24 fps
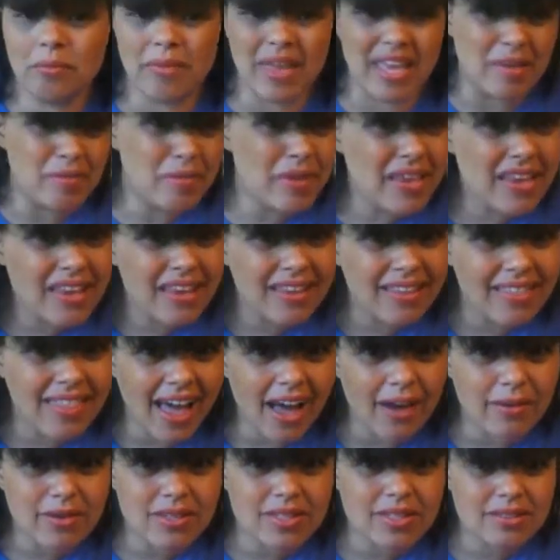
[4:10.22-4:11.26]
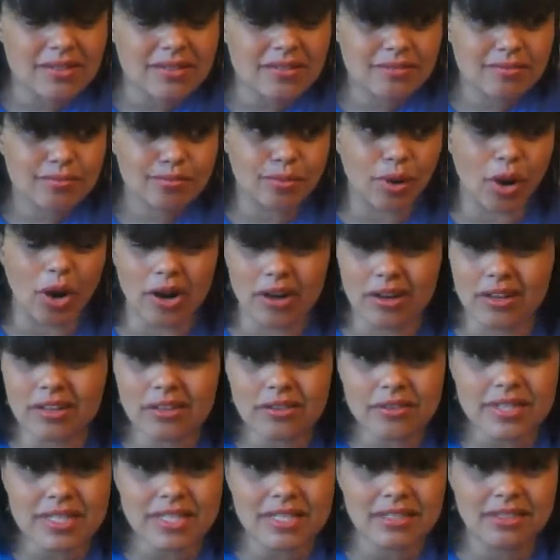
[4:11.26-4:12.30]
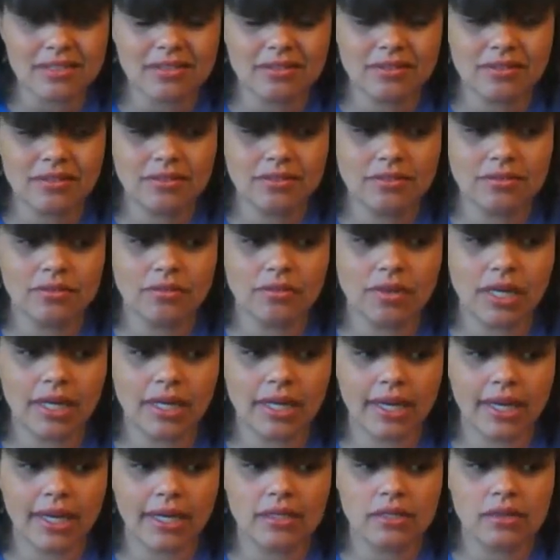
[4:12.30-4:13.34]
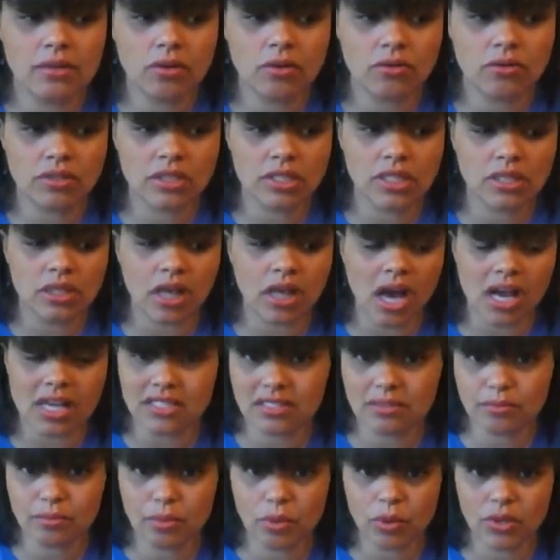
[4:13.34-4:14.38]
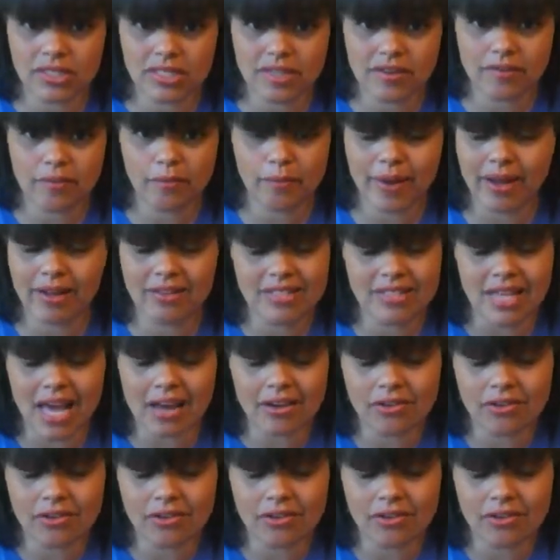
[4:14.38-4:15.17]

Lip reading: maybe that was part of the reason why I only lost 0.7 pounds.